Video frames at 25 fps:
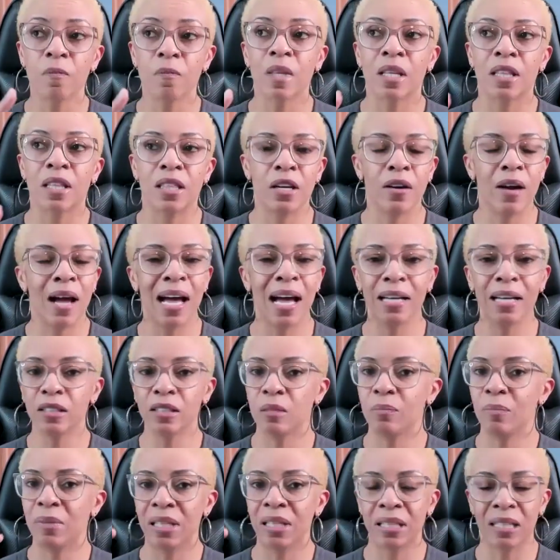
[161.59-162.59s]
there has to
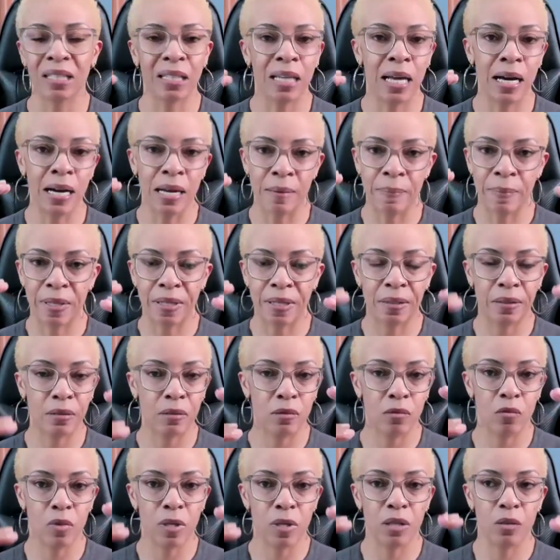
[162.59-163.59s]
be an alignment
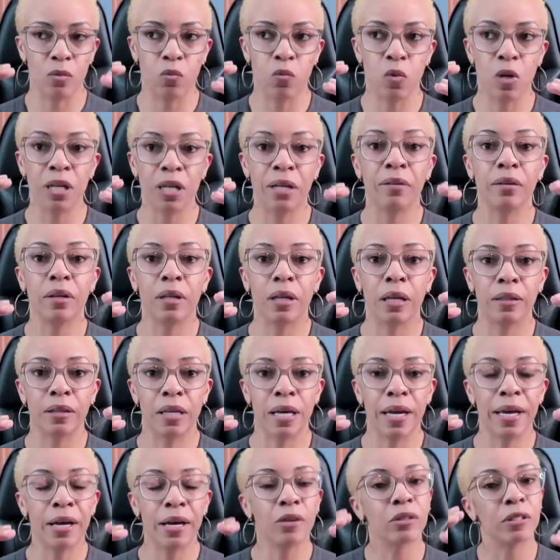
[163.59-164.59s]
with what the
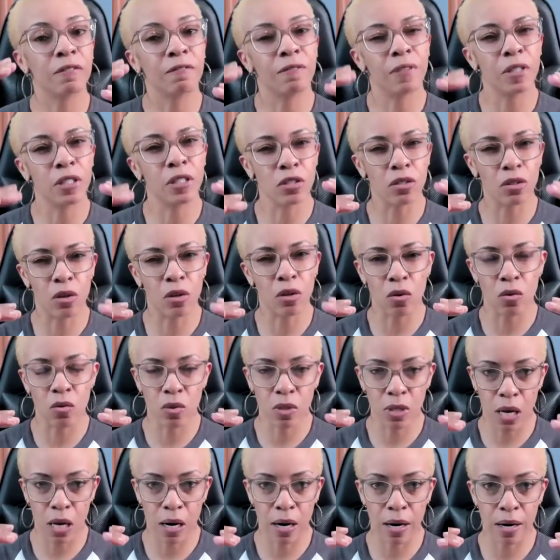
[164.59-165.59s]
health and fitness
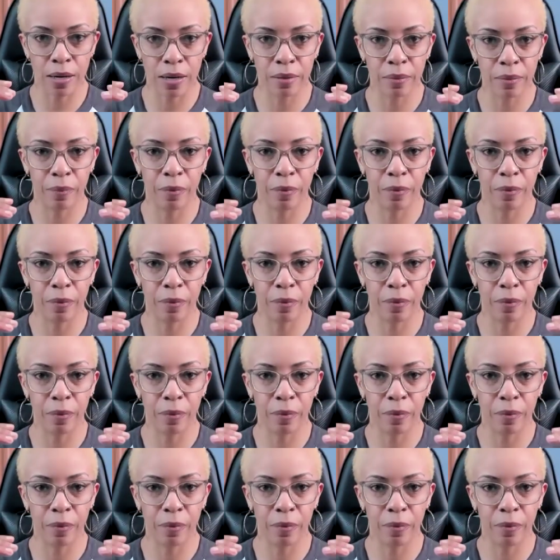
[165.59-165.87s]
goals are